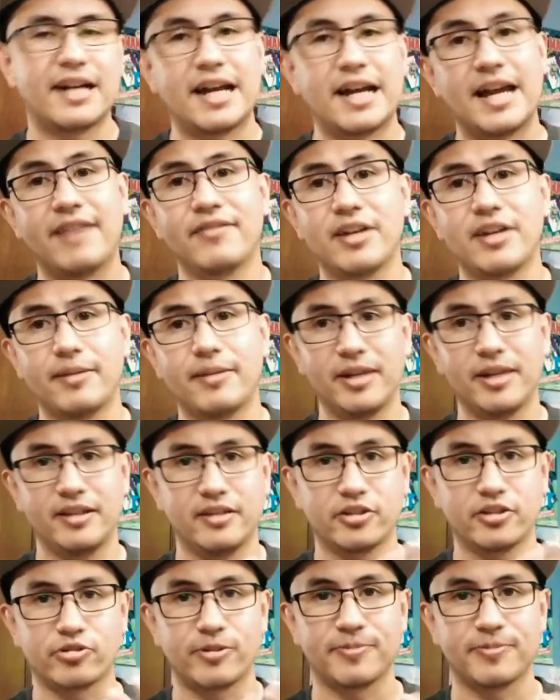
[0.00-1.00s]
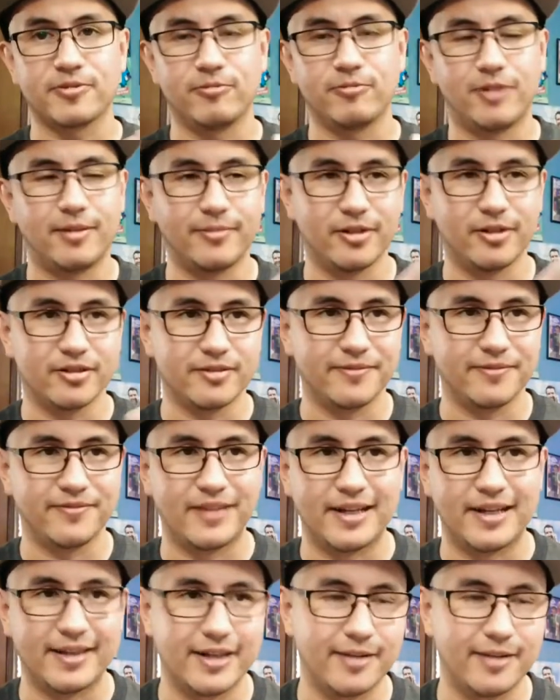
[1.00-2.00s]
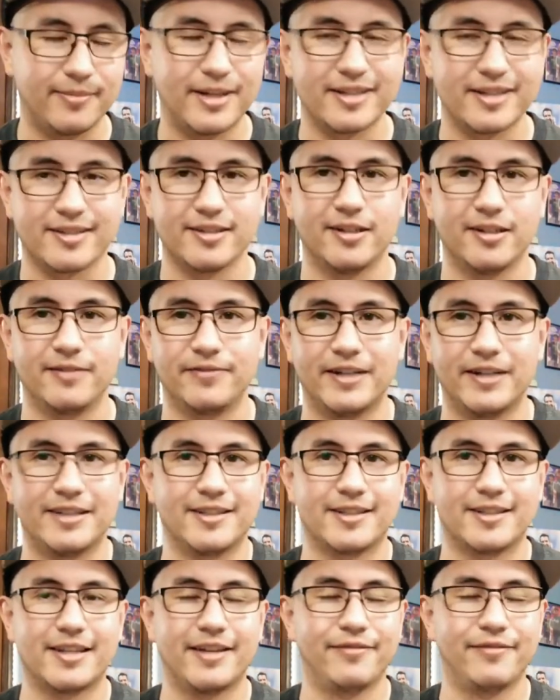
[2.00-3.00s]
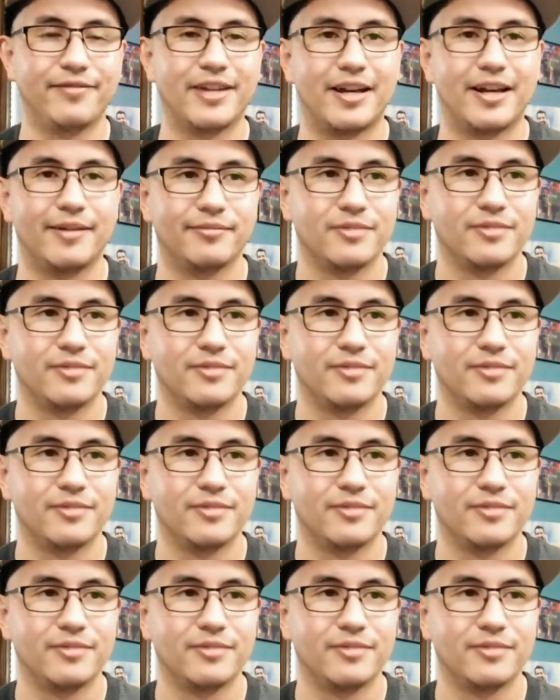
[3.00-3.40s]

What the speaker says: I have not made the trip to Walmart to find out myself. I just have not